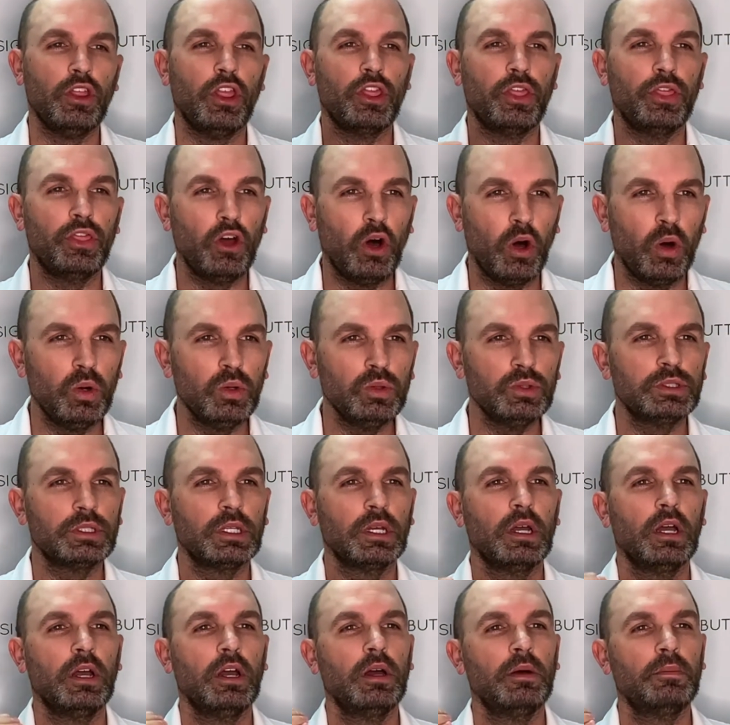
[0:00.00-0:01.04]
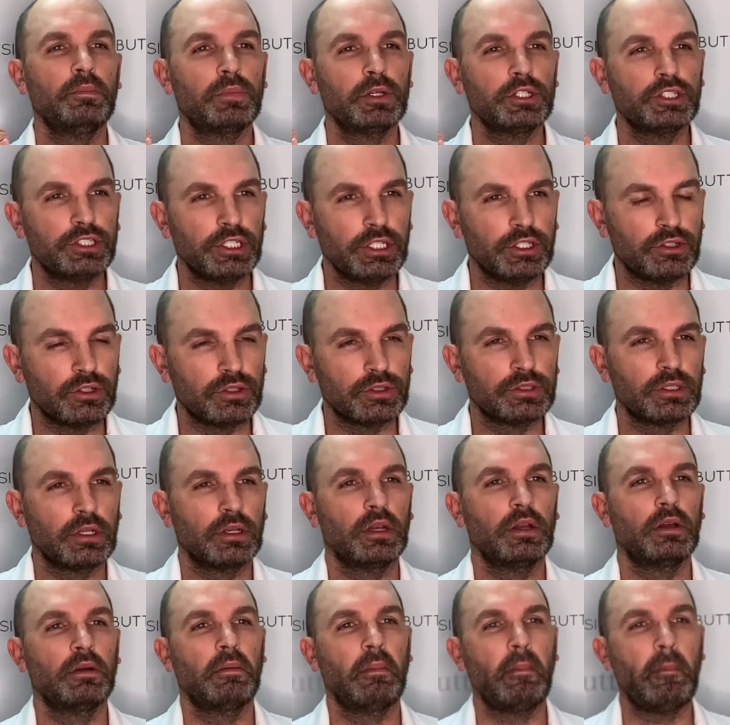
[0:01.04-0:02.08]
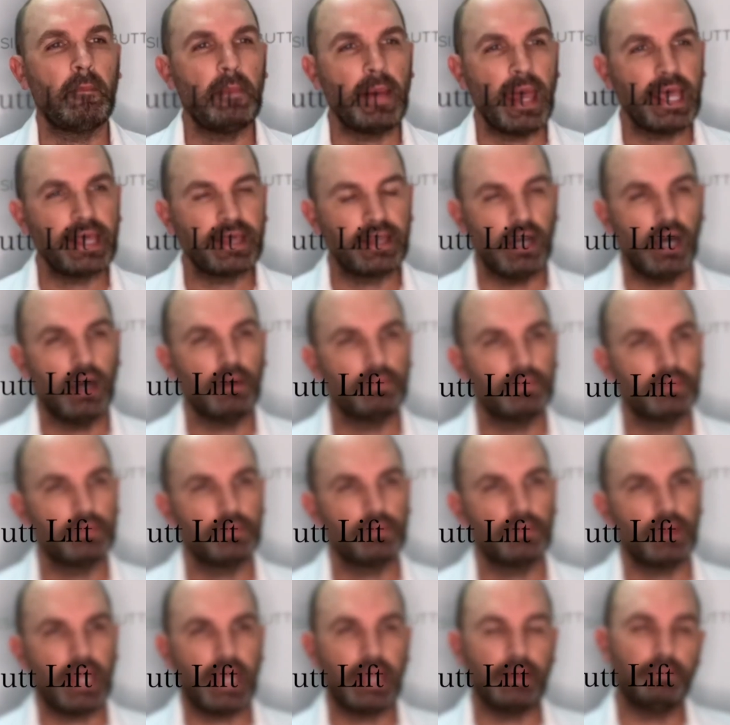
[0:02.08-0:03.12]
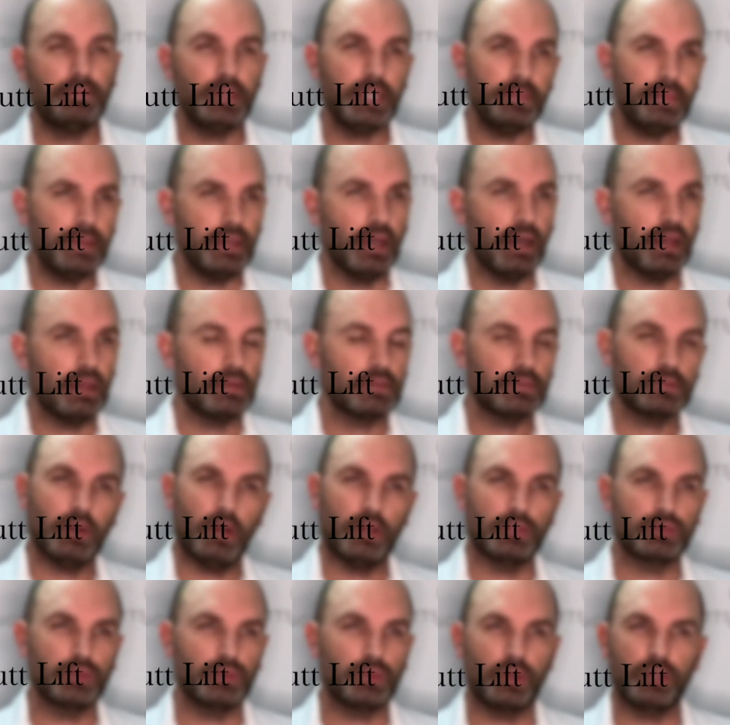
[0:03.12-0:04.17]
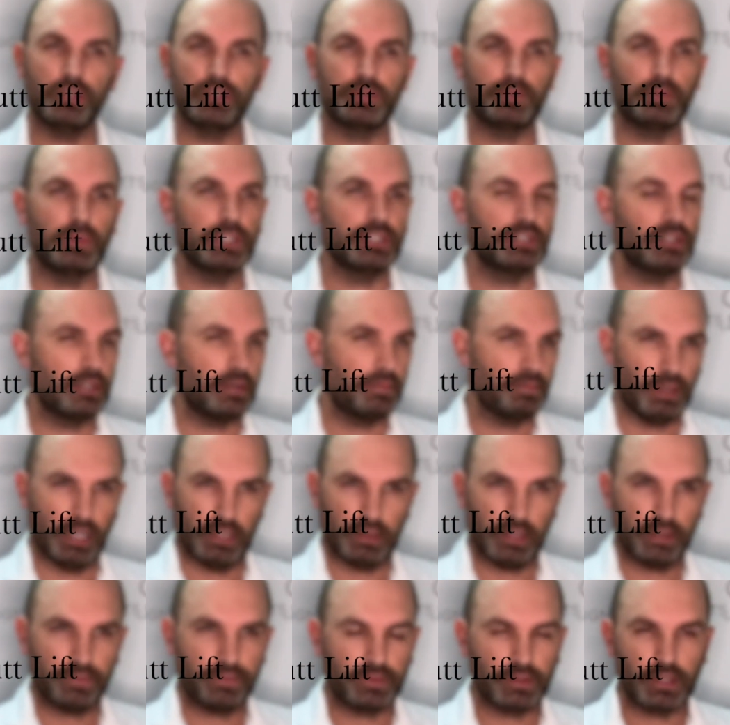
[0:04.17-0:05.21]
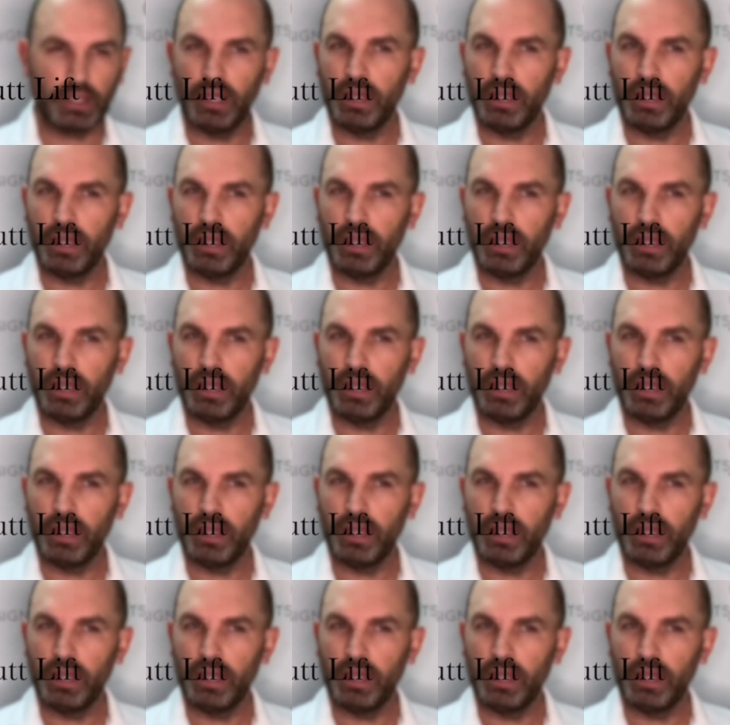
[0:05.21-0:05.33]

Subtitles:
Those procedures make up a BBL, also known as Brazilian butt lift,